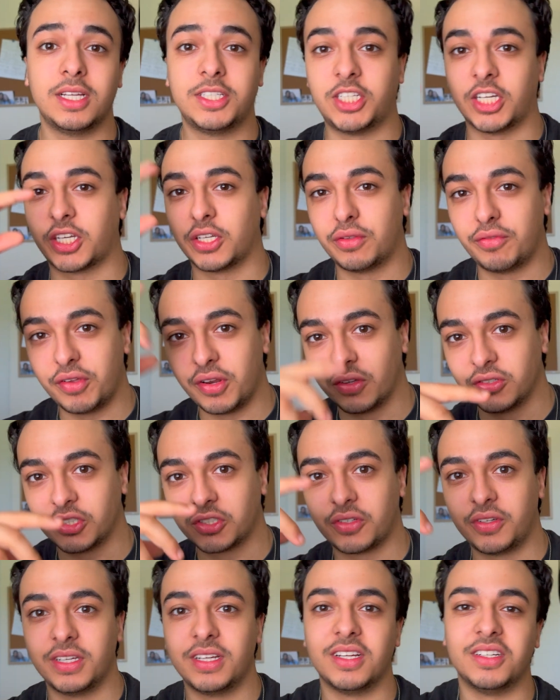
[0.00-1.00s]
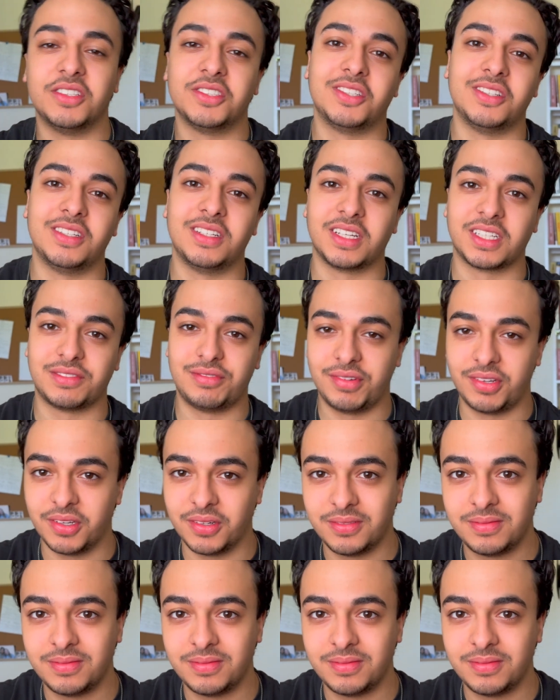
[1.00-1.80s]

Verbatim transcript: Check out the video on the screen, and I'll see you in the next video.